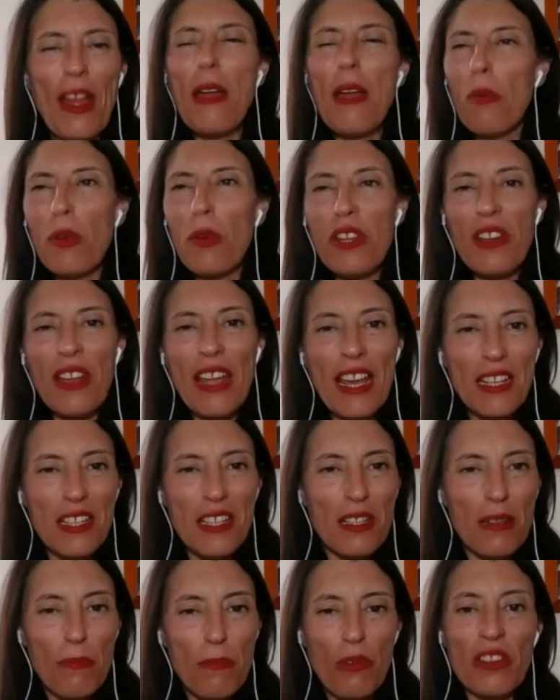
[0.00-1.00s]
When you get to
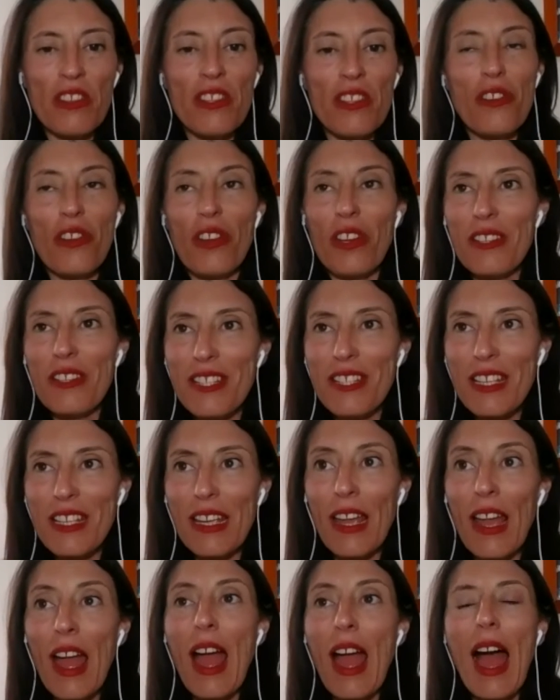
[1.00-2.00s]
the point that you can
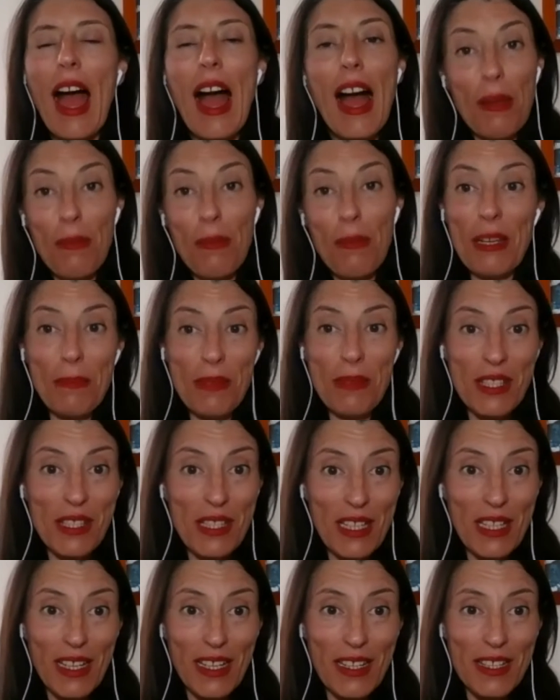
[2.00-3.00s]
say, I made
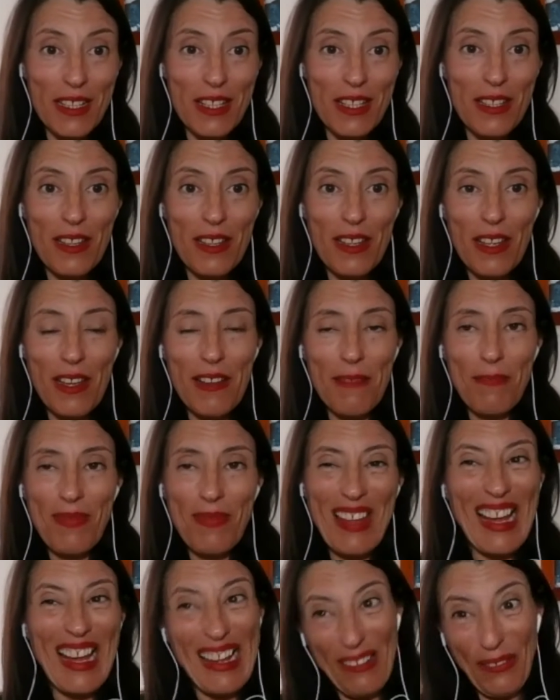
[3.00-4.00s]
mistakes,
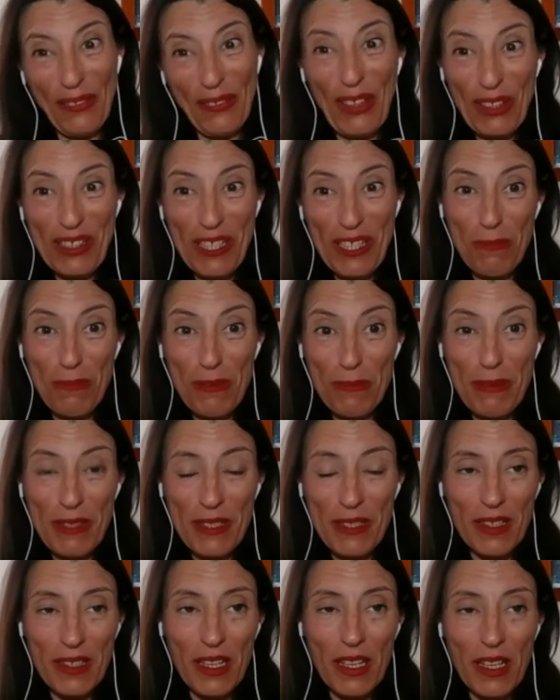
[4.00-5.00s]
I fucked up a
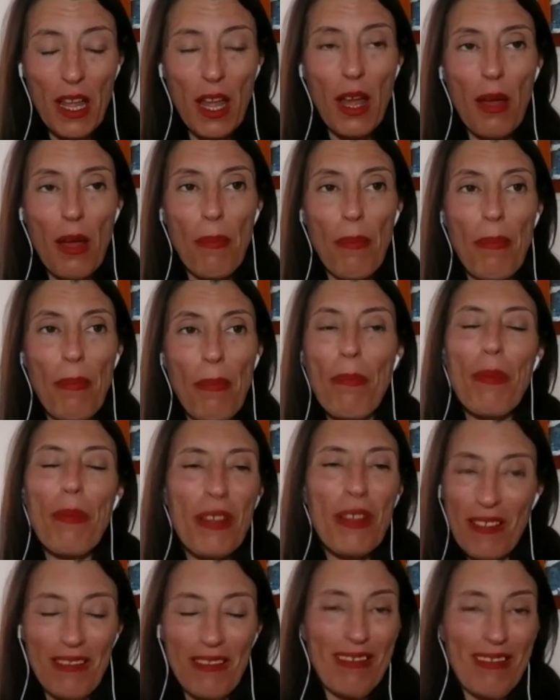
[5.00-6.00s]
bit,
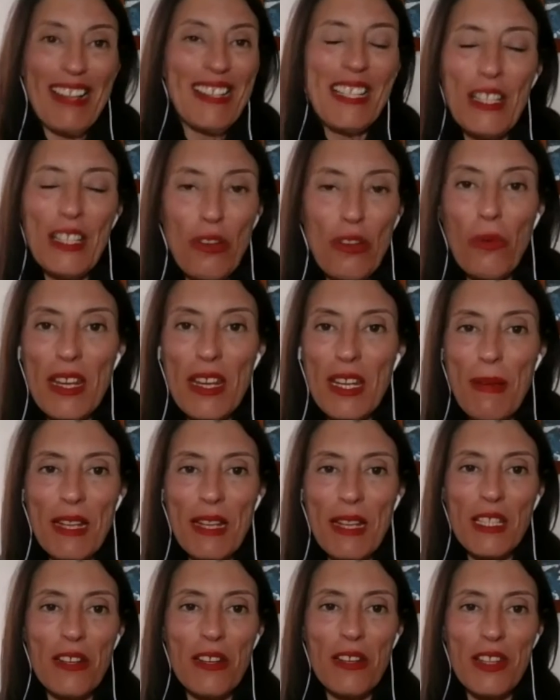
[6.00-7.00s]
but I didn't know any
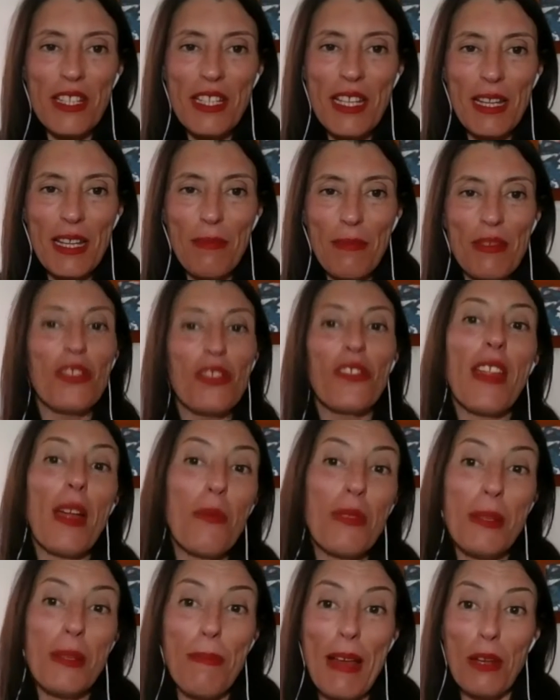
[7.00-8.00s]
better at the time. Sorry, that was
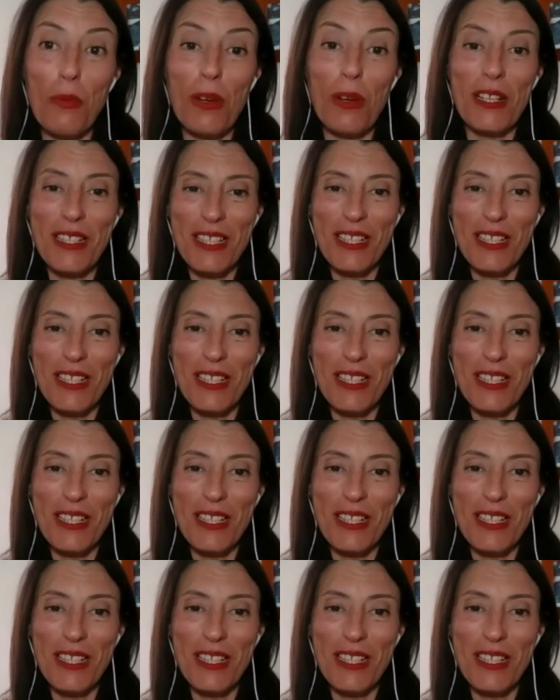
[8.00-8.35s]
a bad word.